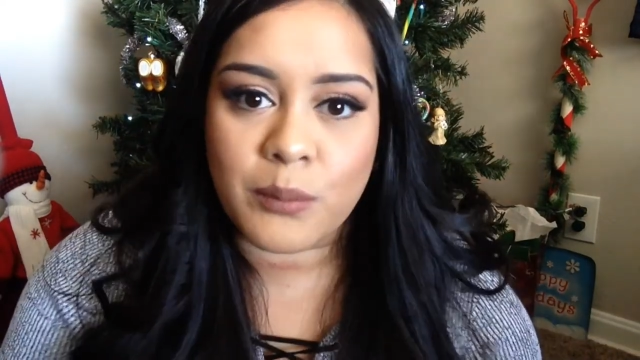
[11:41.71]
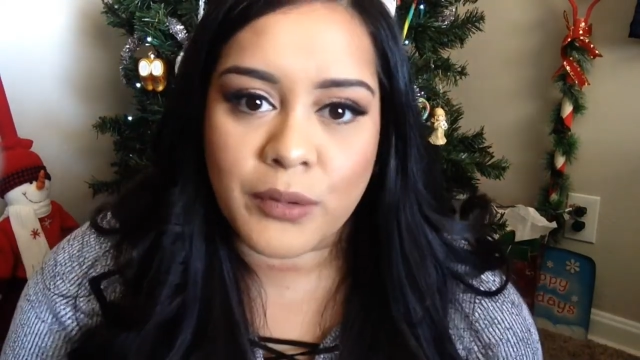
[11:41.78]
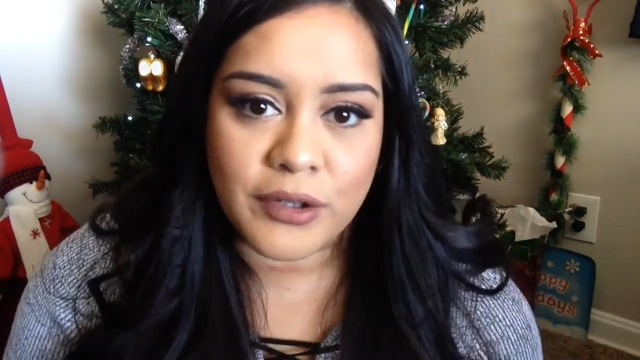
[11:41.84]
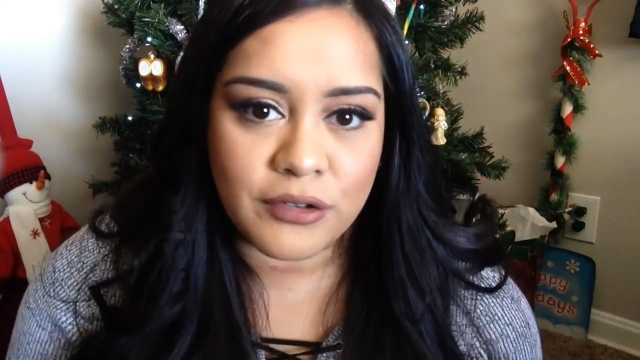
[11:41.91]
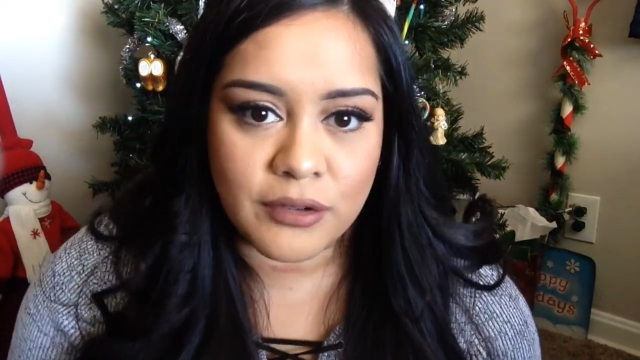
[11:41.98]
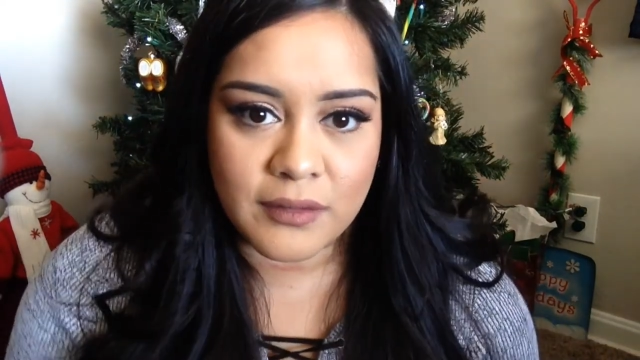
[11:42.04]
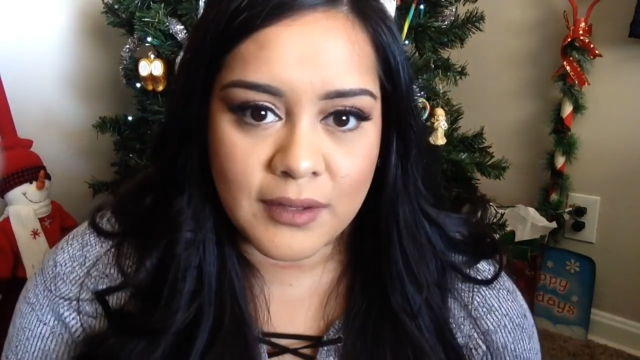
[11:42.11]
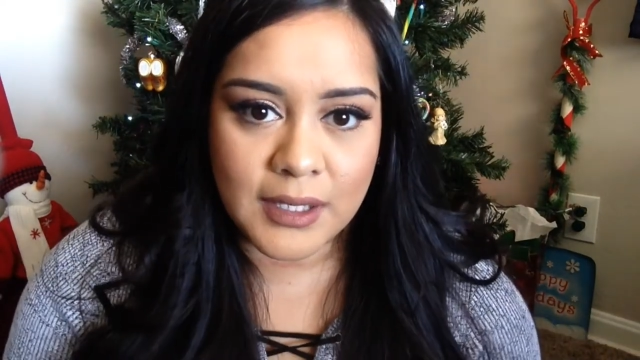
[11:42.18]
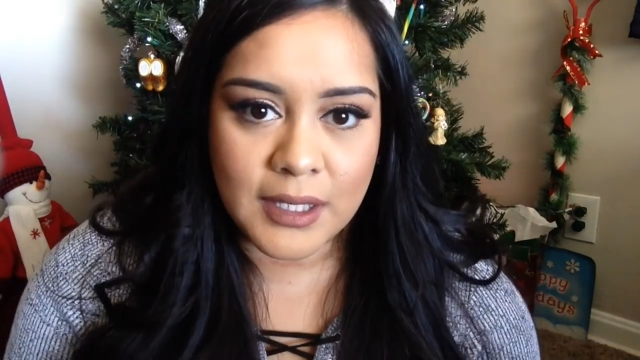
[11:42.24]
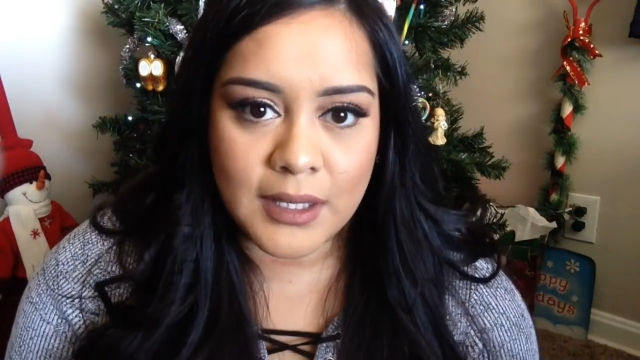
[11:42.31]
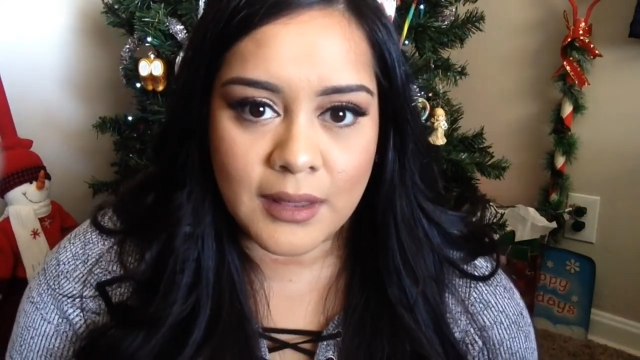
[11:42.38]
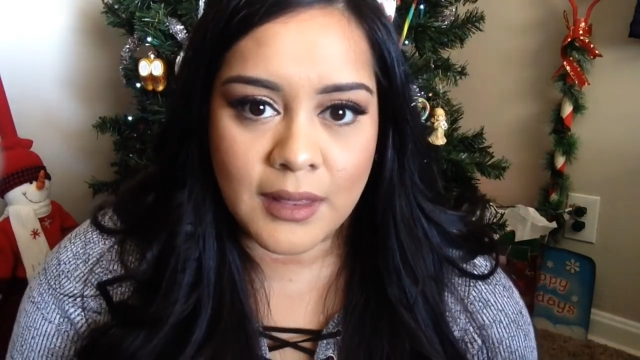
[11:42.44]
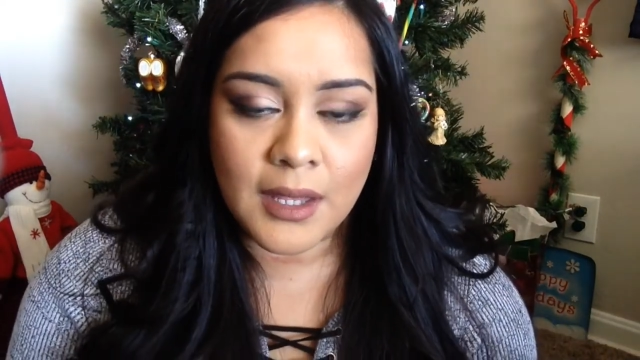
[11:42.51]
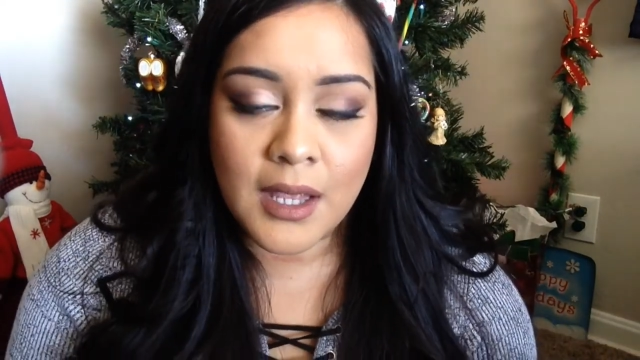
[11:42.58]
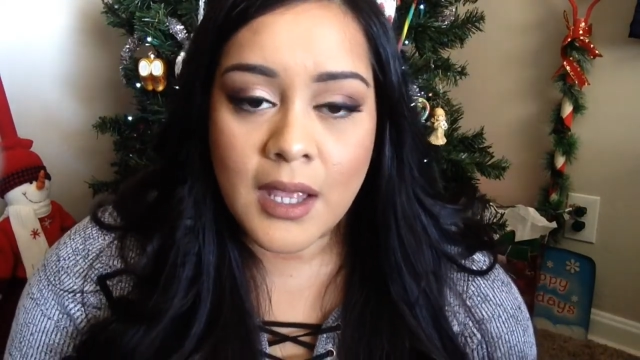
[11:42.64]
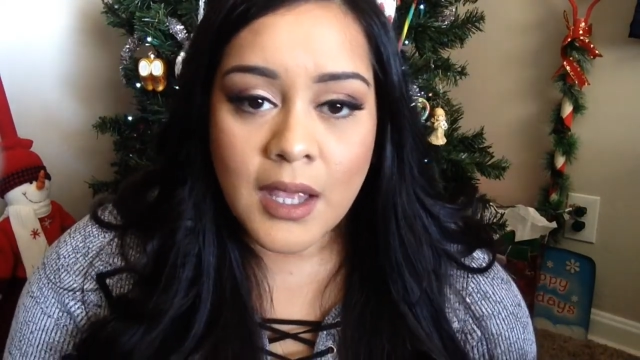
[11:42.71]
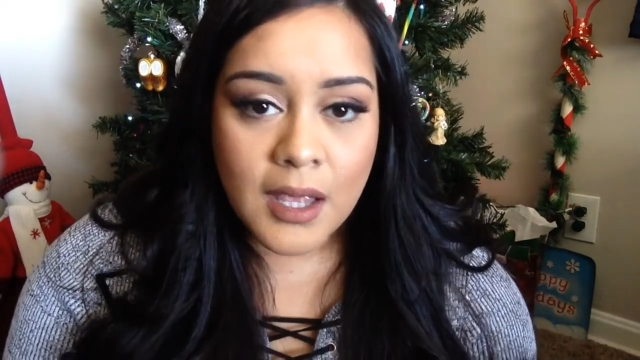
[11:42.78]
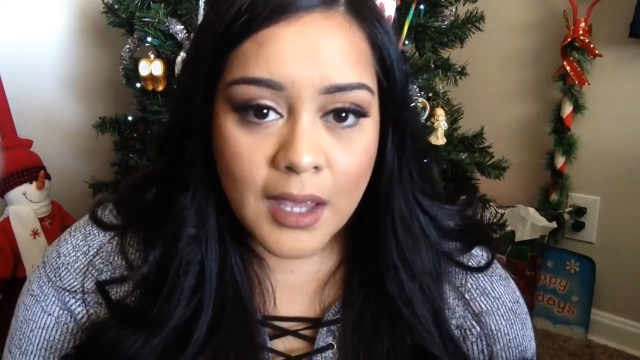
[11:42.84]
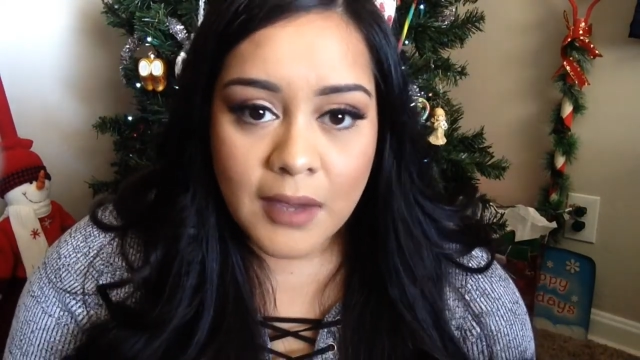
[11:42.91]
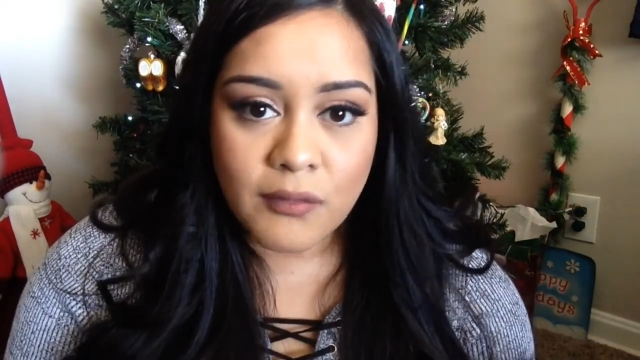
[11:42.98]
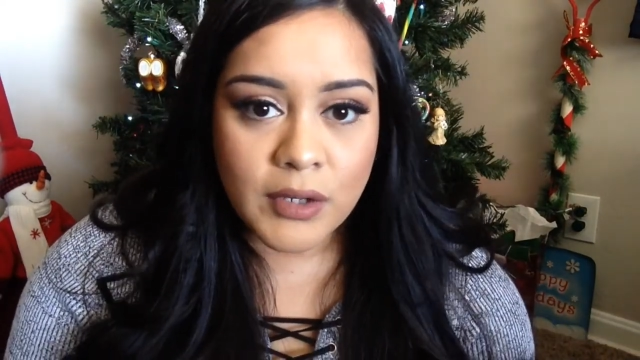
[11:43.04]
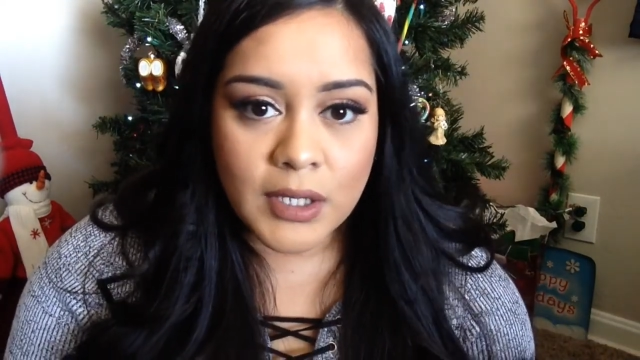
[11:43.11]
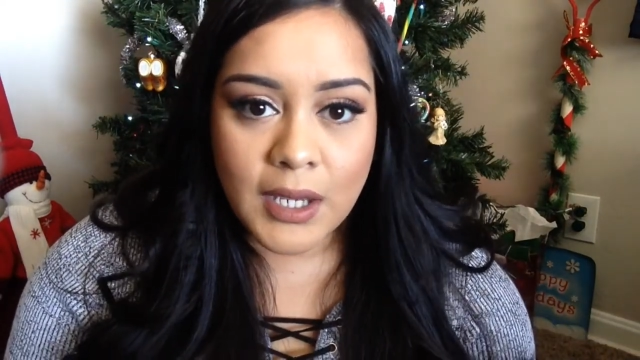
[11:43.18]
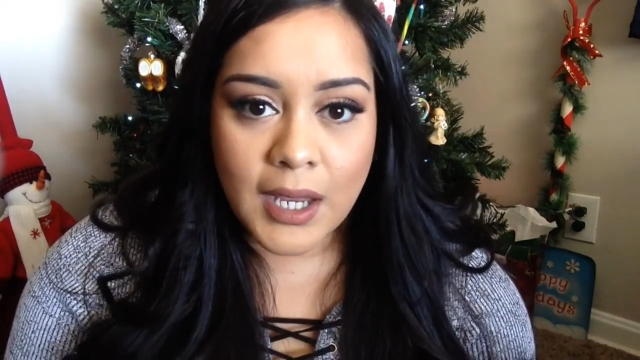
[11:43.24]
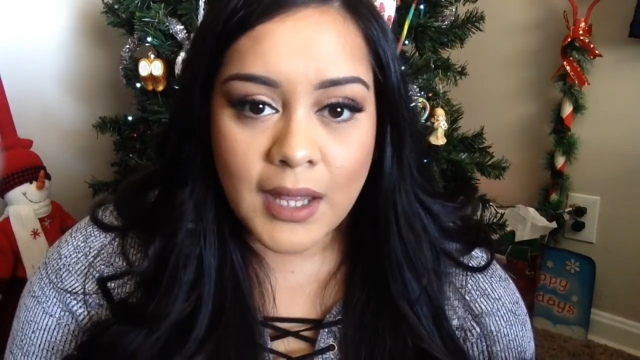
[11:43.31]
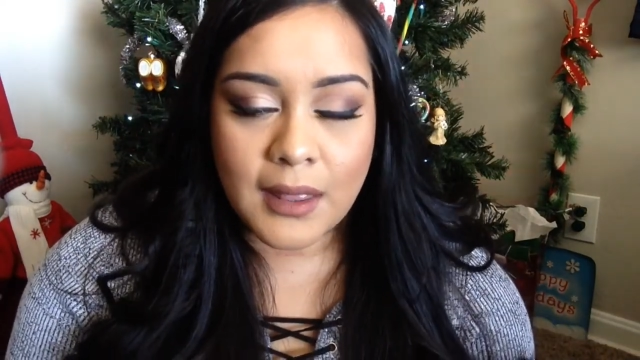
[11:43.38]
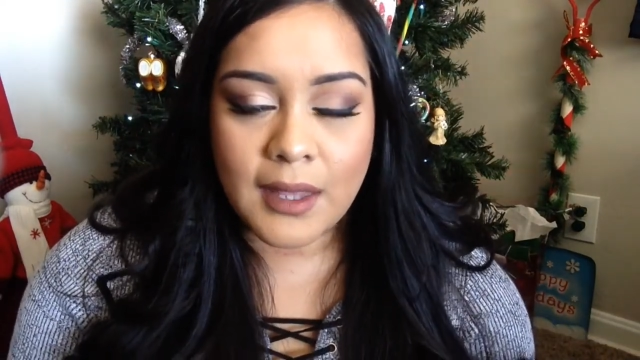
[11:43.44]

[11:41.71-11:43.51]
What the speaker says: brush your teeth every night.